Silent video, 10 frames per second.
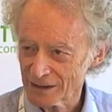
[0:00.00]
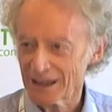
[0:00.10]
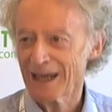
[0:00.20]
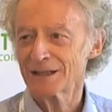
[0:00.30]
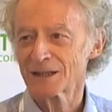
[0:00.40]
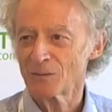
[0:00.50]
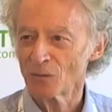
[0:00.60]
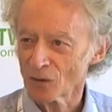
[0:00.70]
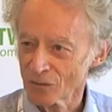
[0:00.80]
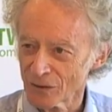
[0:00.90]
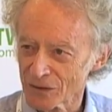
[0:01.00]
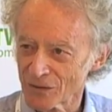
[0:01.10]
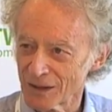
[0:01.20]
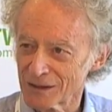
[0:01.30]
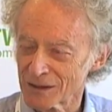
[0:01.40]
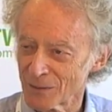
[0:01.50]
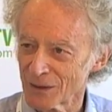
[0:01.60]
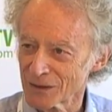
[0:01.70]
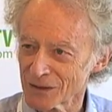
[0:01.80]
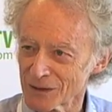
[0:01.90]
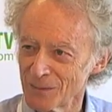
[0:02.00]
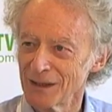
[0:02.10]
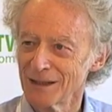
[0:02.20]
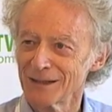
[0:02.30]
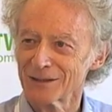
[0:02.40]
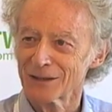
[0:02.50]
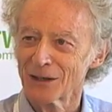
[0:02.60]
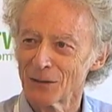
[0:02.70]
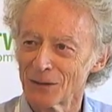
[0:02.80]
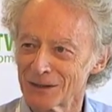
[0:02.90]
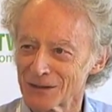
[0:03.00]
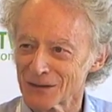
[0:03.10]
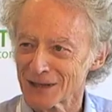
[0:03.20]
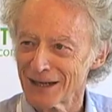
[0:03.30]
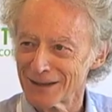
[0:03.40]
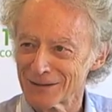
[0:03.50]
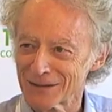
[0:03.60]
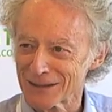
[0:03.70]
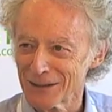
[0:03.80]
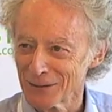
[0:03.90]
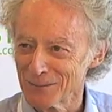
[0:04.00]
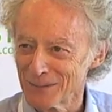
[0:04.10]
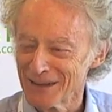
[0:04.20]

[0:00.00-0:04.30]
It had some rock phosphate deposits many years ago, and it decided to sell them.